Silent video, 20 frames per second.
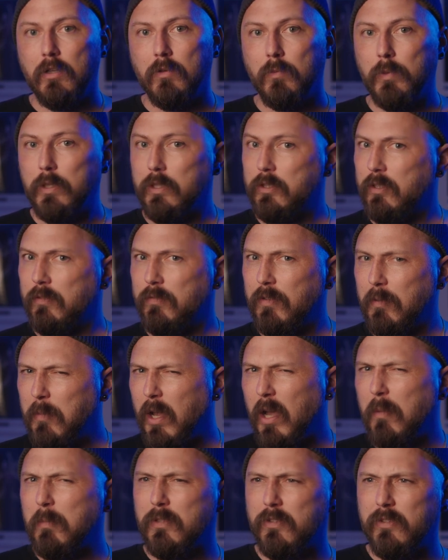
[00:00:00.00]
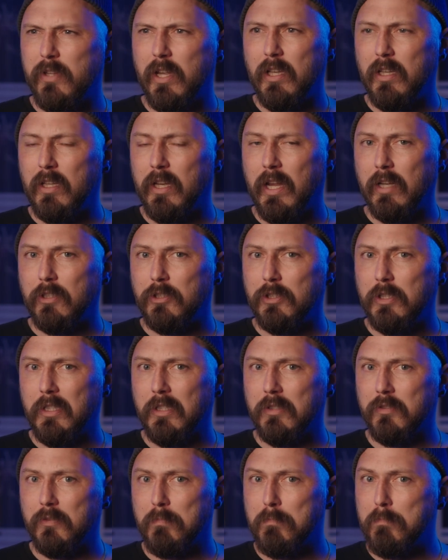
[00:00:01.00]
which, if I'm not mistaken, actually
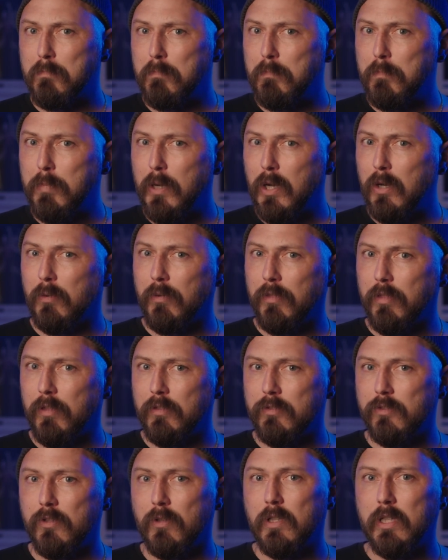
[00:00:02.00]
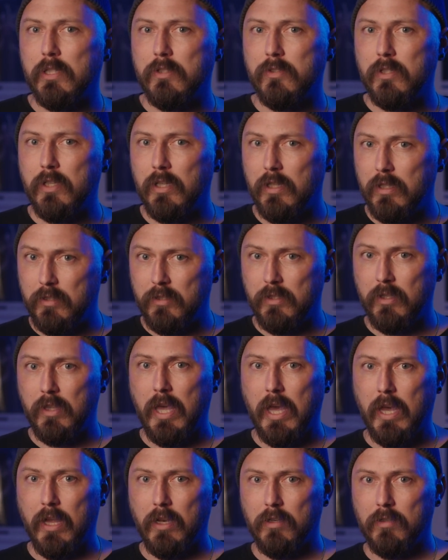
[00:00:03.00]
does both. So let's get into
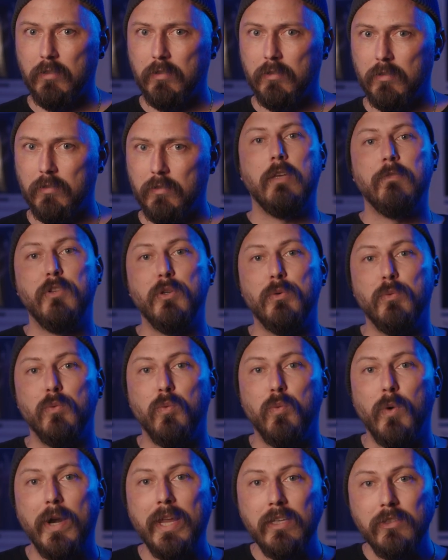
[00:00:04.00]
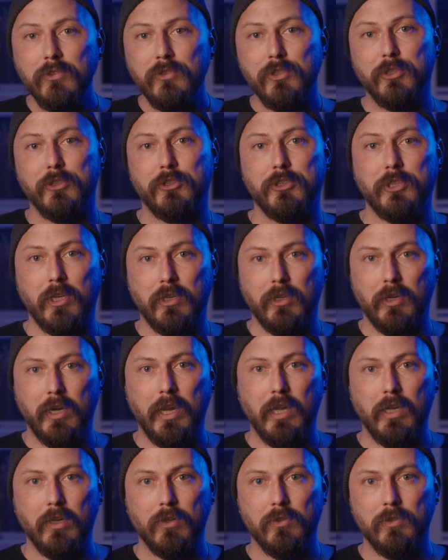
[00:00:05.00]
that. If you raise your shutter
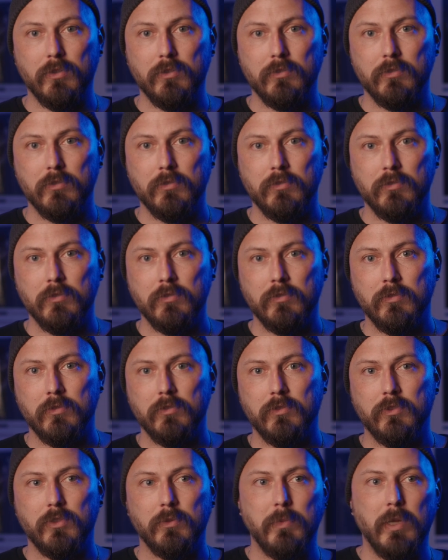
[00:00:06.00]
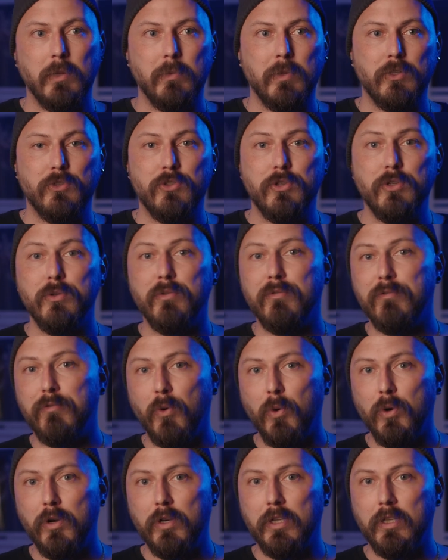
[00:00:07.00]
angle to maybe
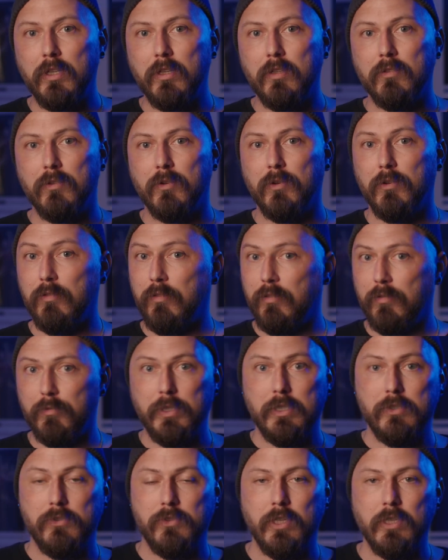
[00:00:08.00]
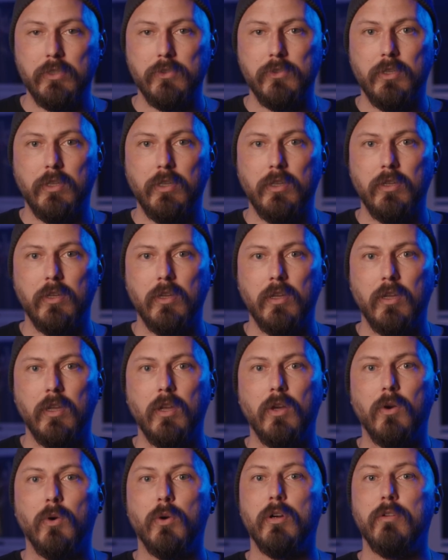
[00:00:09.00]
240 or 360,
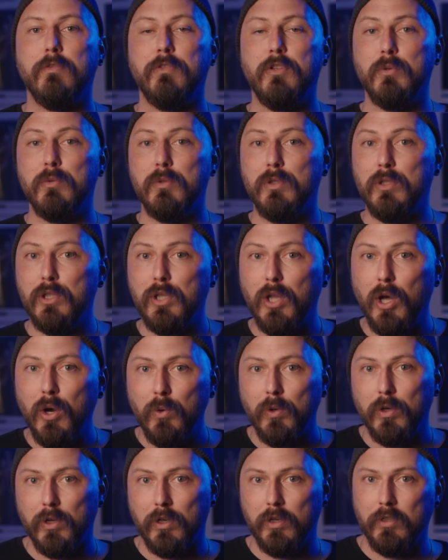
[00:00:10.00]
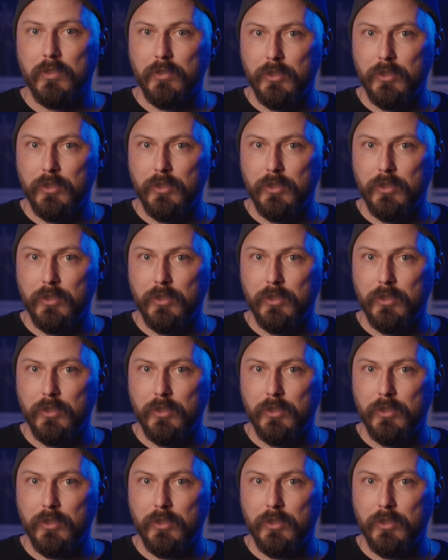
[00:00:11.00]
or if you lower